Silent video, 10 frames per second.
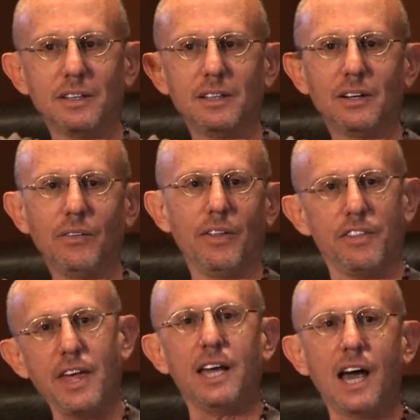You know,
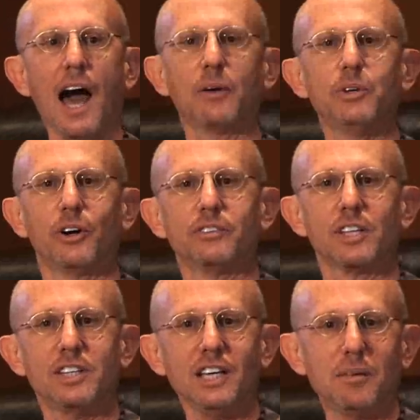thank God we don't have to think